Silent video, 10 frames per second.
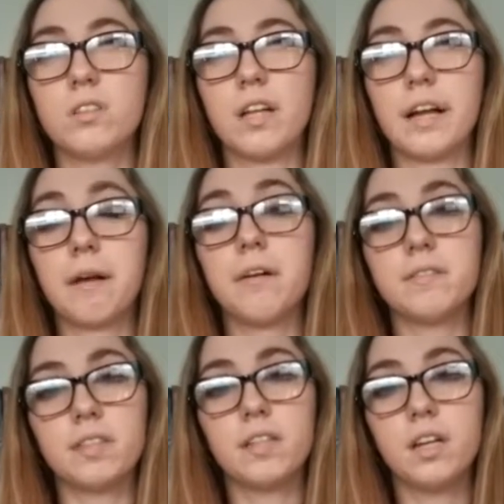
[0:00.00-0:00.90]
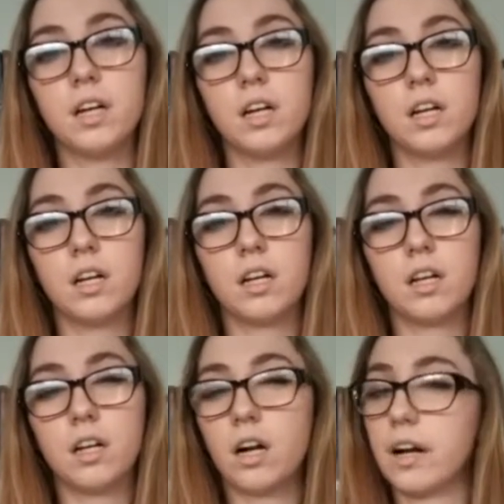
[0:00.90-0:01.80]
Like, it was
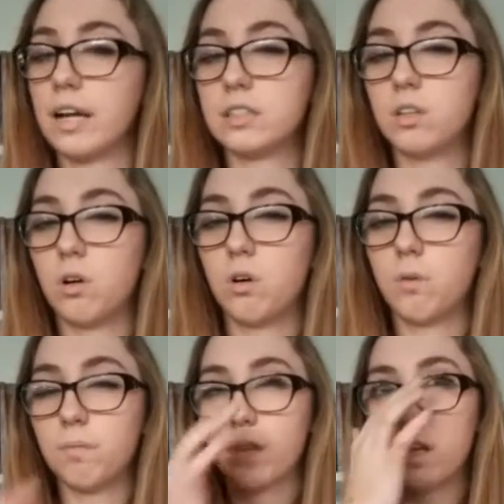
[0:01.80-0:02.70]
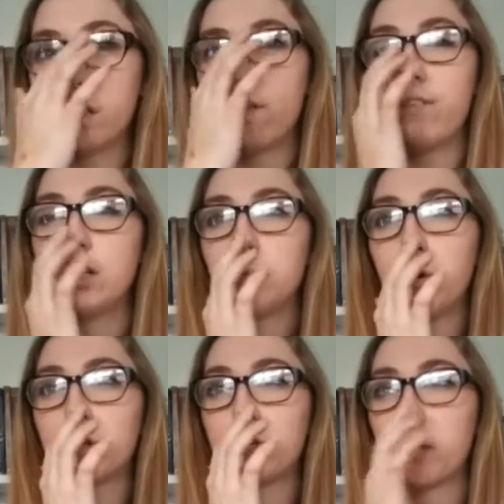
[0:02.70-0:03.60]
okay, so the first
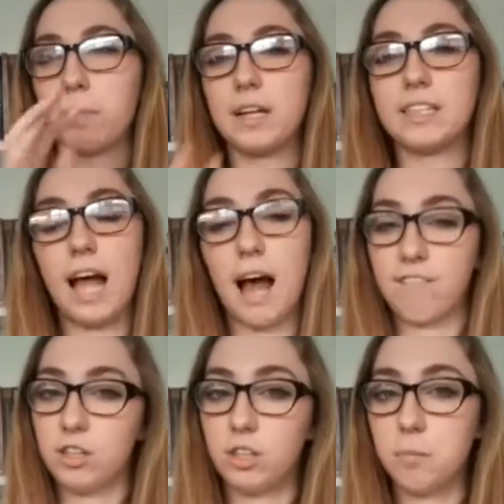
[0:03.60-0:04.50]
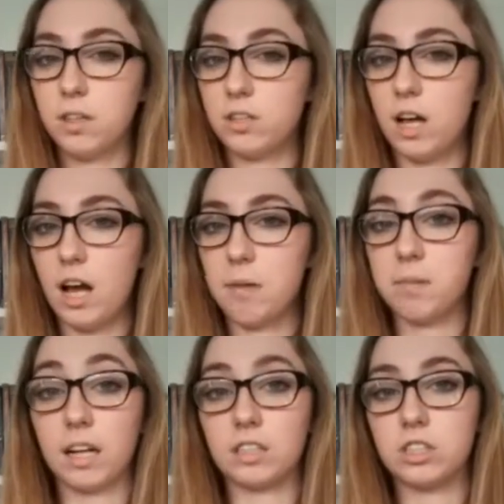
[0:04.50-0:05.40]
book took place after the mother died,
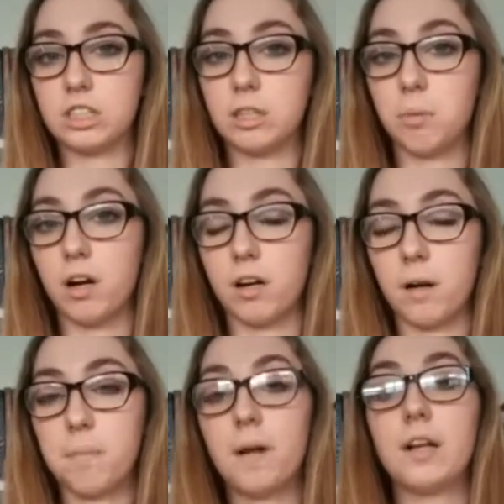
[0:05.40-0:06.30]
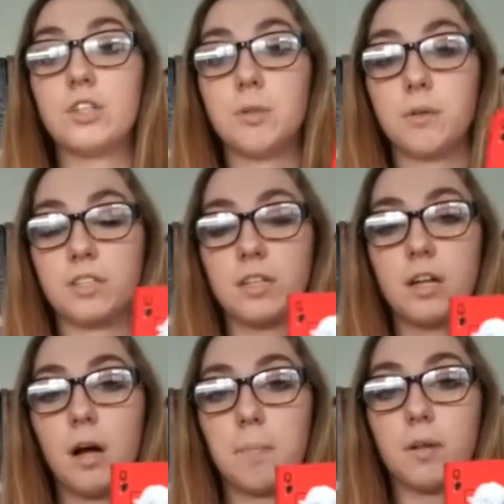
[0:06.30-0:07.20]
but like she still brought it up, and she brings
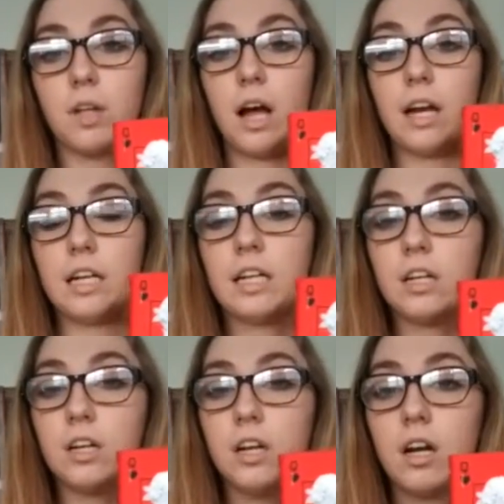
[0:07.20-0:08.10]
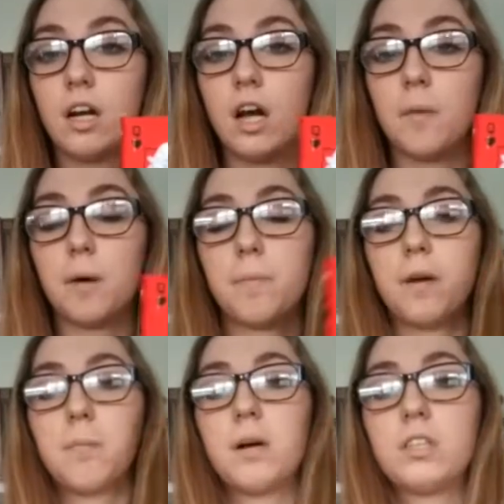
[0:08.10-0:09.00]
it up a lot in here. But
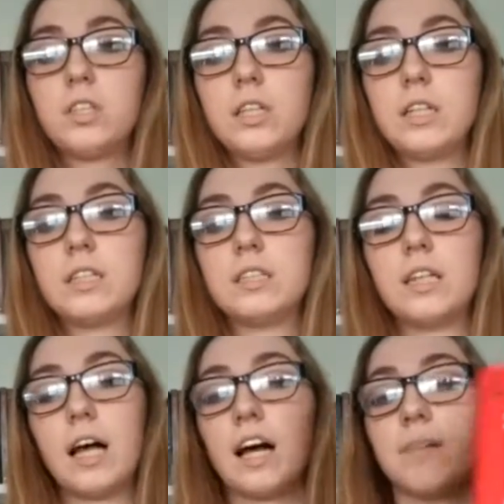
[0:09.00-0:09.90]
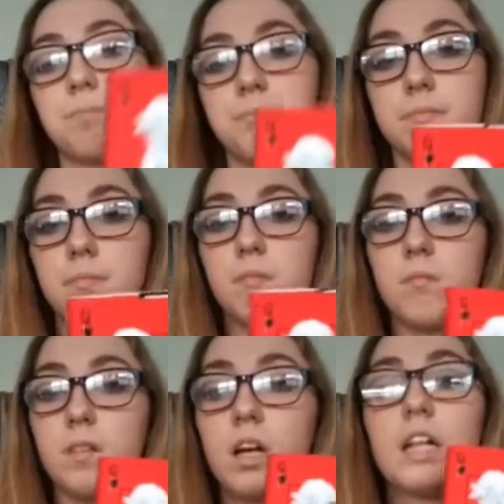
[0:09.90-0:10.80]
pretty much is that
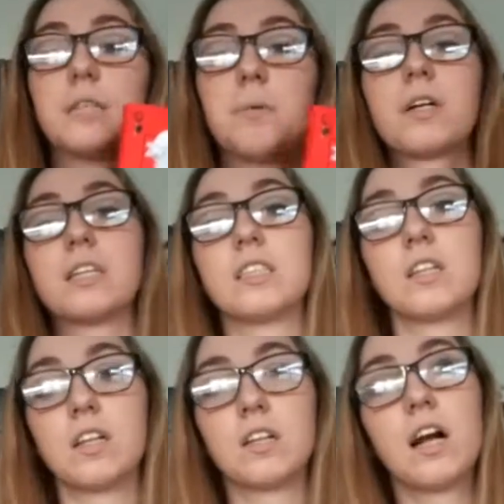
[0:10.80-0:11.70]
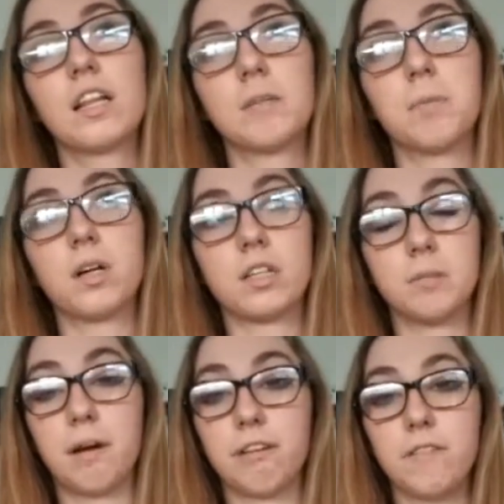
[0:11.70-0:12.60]
this book is a lot of the book
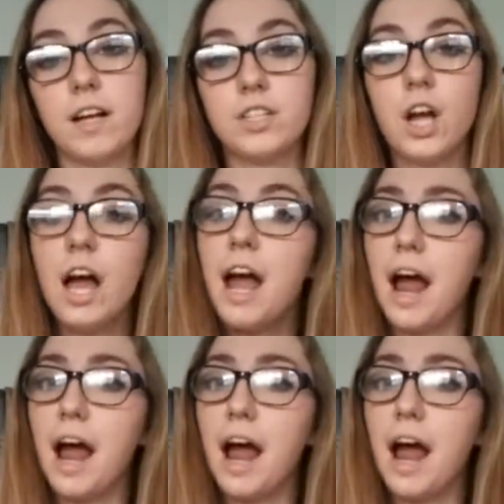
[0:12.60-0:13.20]
is about revenge.